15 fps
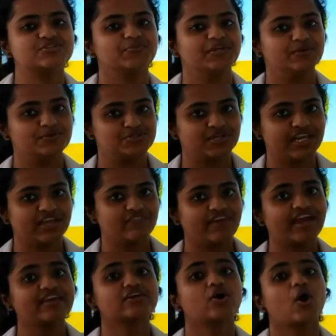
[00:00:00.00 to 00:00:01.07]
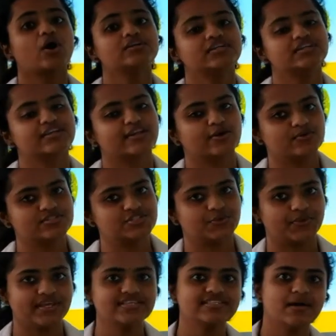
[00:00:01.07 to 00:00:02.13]
We usually wear cotton clothes
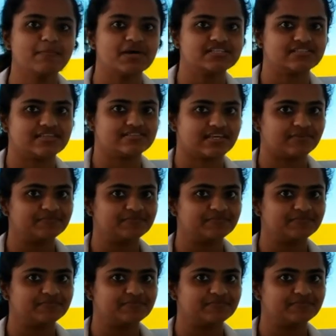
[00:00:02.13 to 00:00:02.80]
during summer season.